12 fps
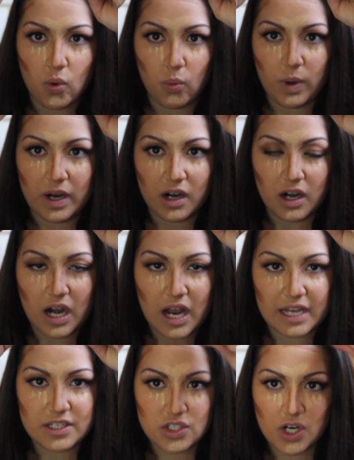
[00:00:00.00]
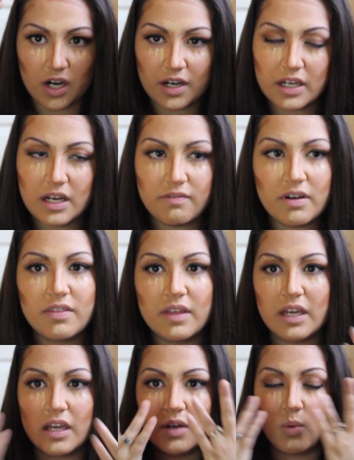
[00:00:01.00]
where I darken
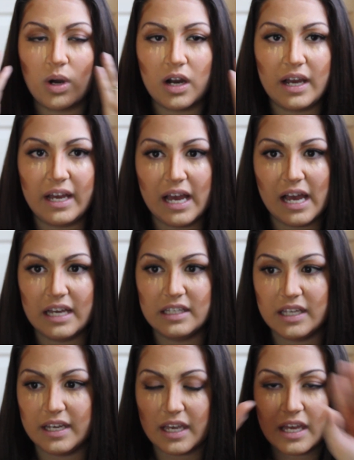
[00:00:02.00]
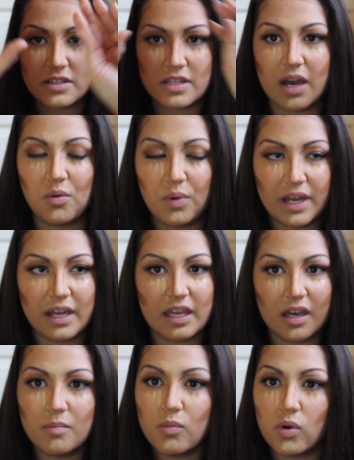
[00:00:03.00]
everything and where I highlight, and that way I
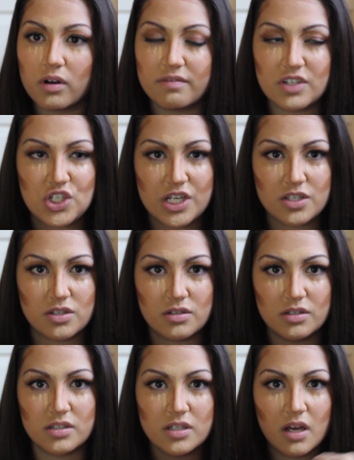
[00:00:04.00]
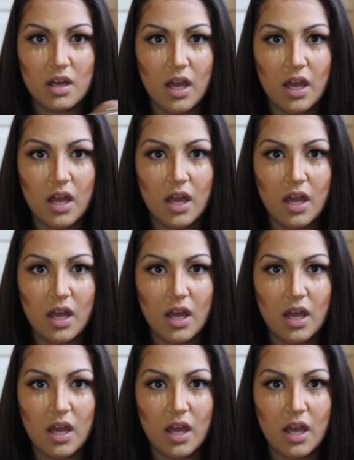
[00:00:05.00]
get more of a chiseled